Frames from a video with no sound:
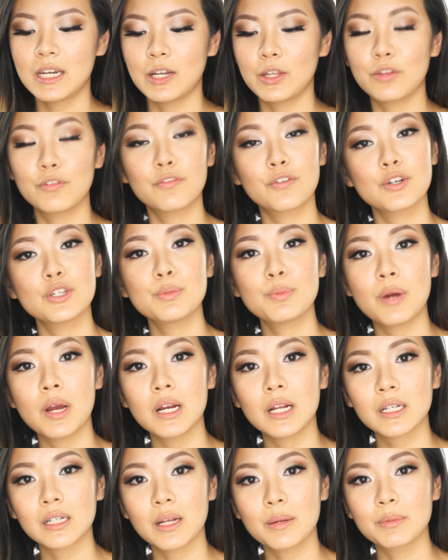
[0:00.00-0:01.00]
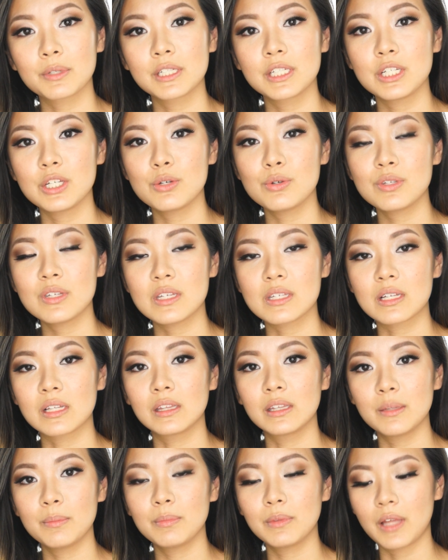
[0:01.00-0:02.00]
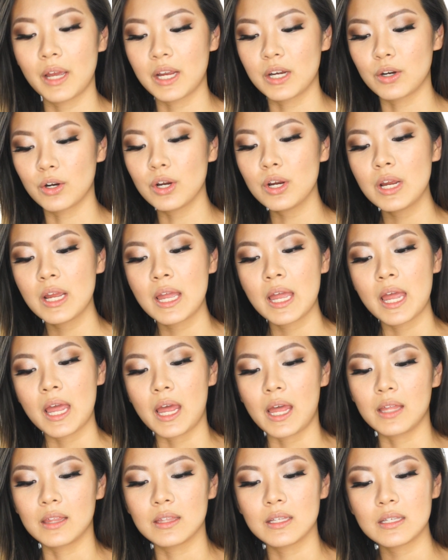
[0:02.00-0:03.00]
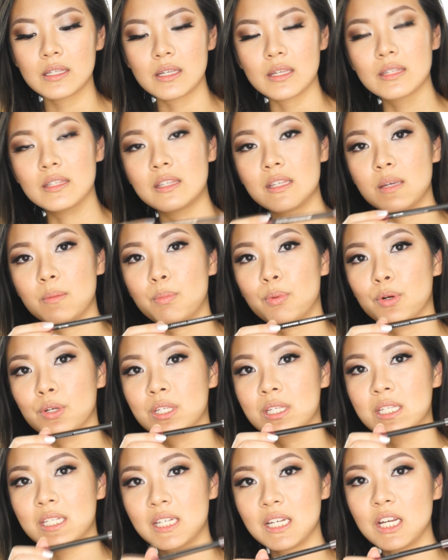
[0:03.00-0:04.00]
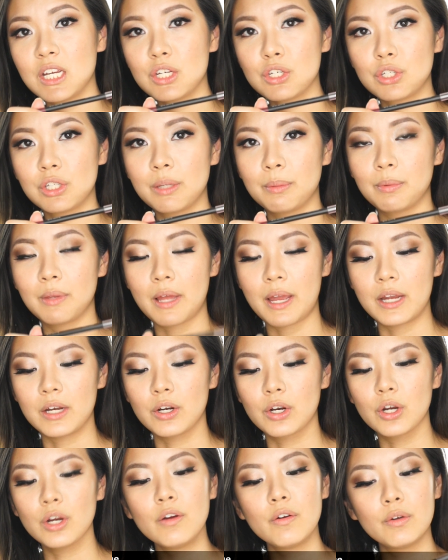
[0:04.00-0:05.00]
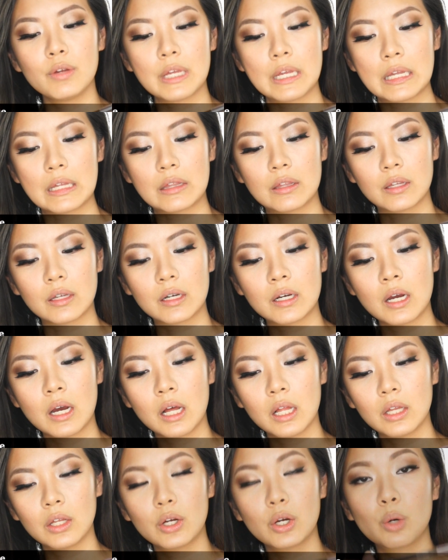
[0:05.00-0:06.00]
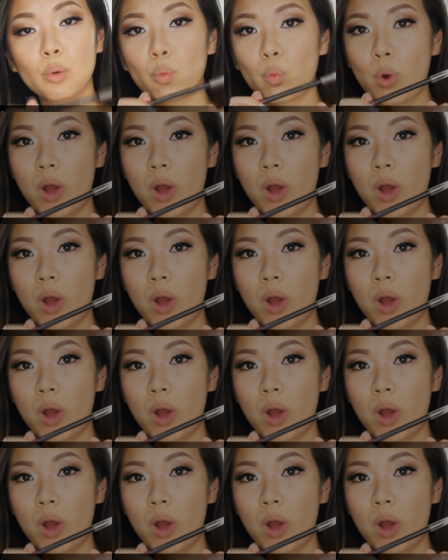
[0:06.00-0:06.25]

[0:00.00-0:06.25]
Now the first product I'm going to use is a lip liner, and this is the Prestige lip liner in the color